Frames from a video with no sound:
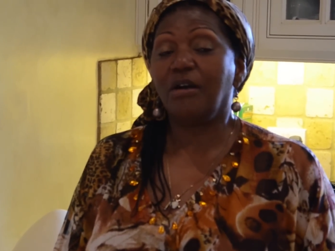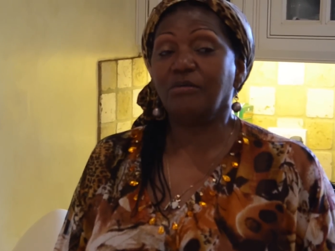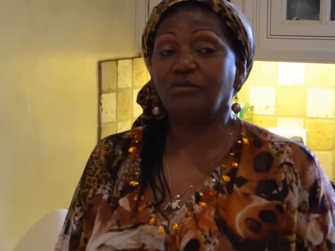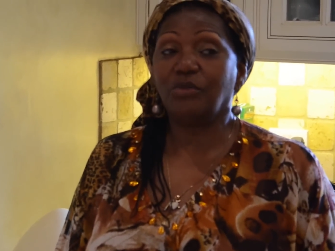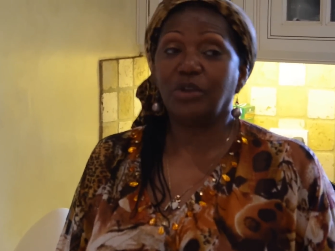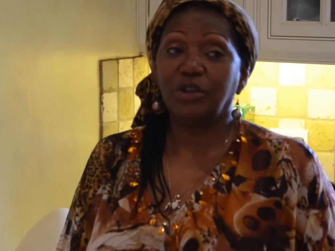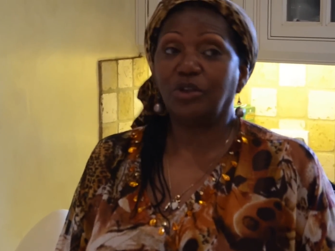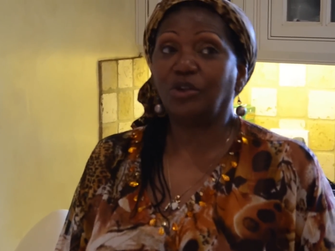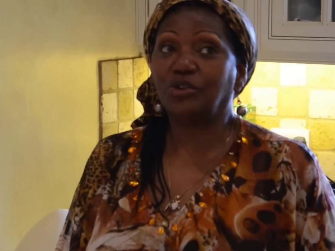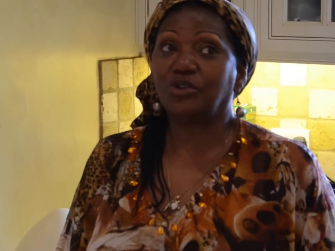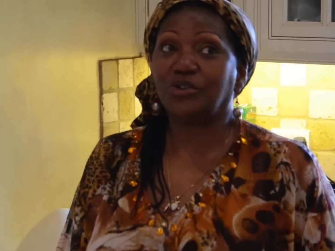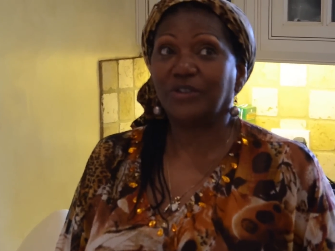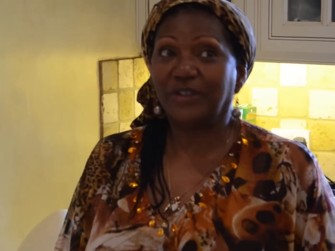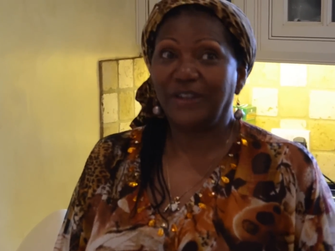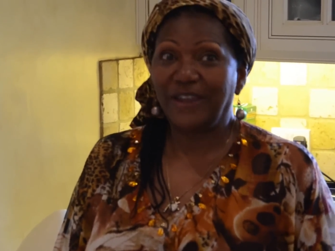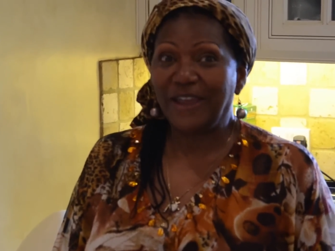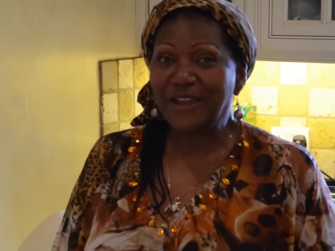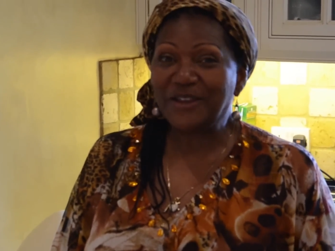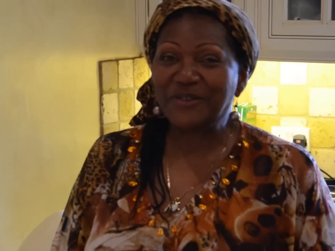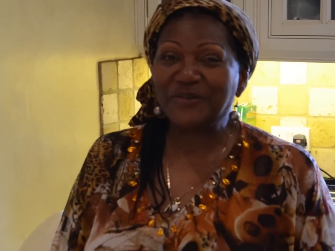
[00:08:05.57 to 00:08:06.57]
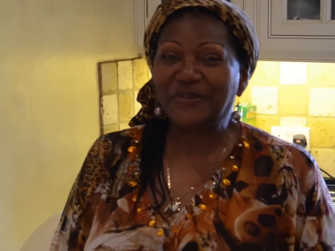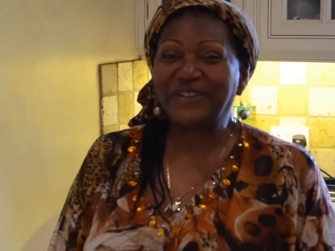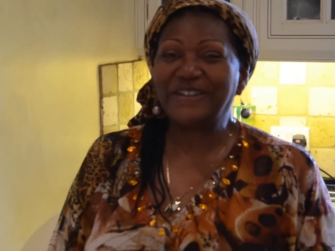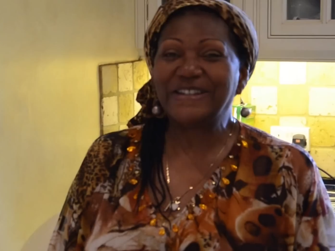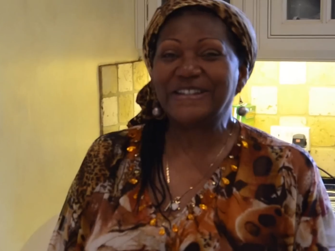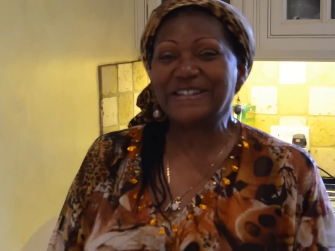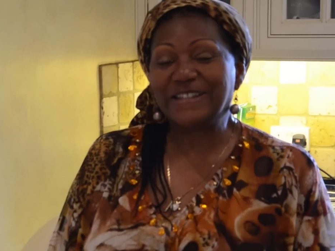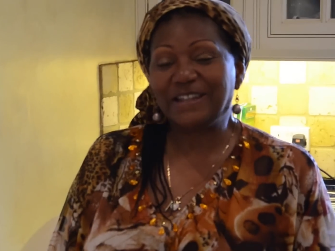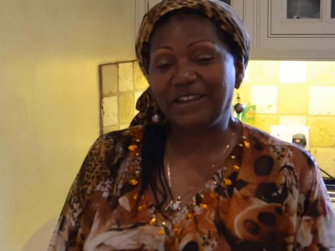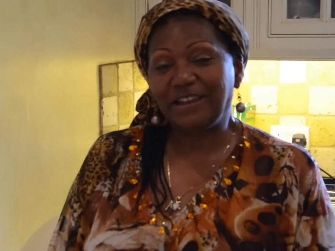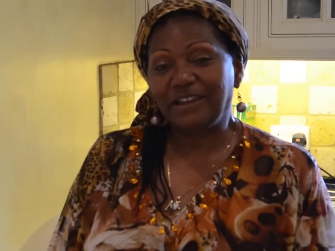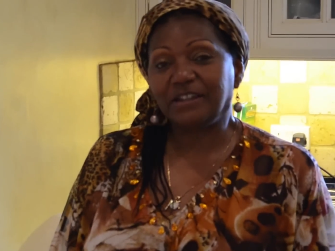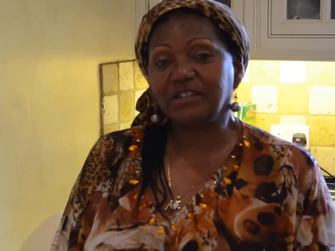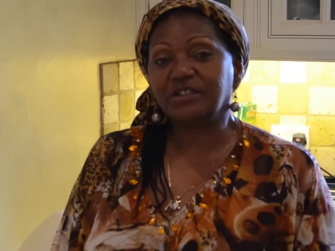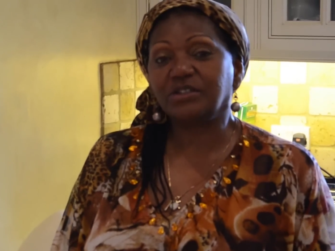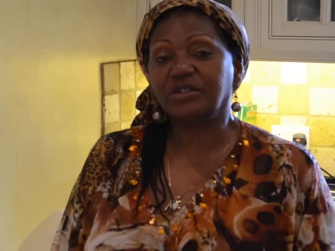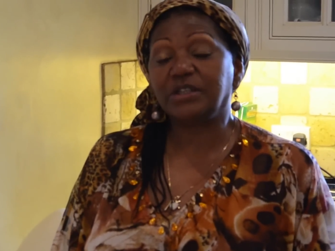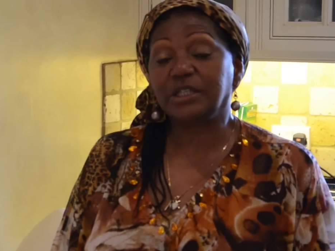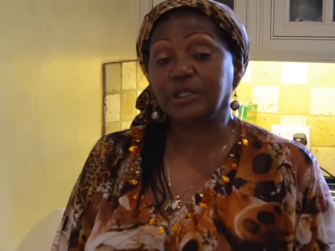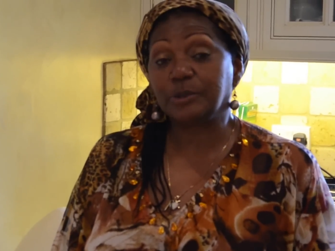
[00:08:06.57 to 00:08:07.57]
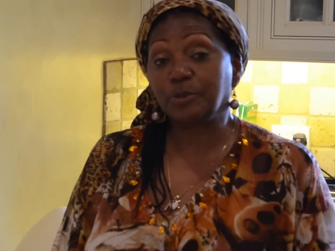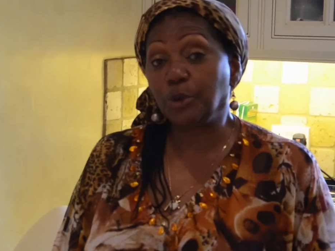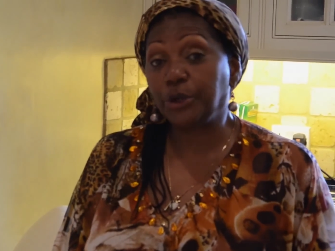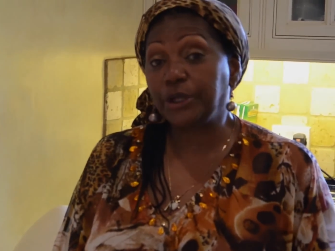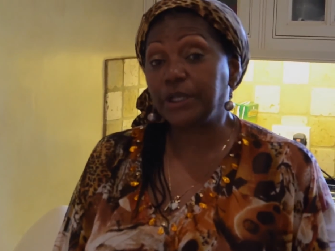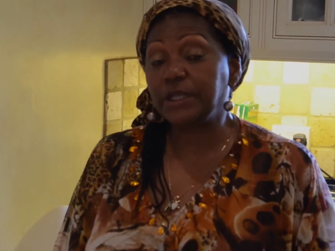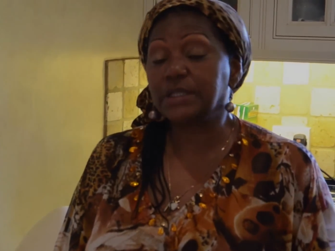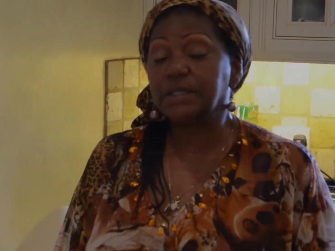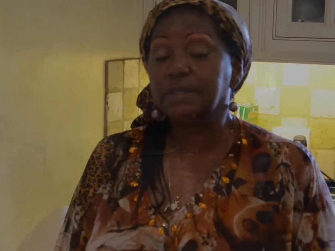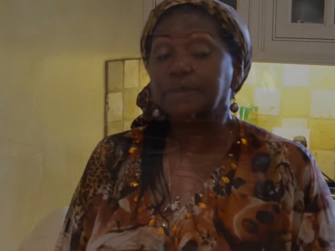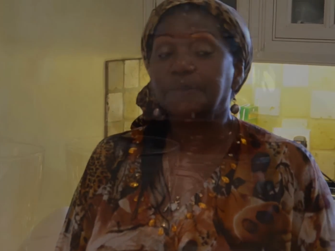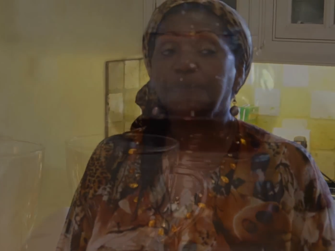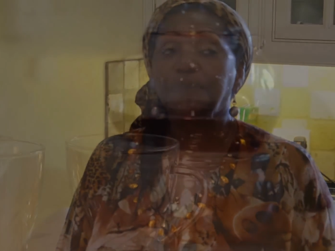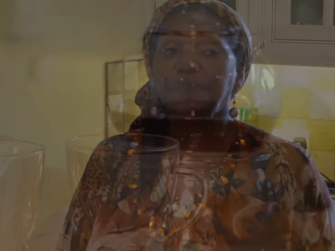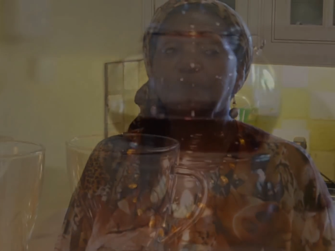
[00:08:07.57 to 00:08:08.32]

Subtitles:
Well, not to the end, but to this point.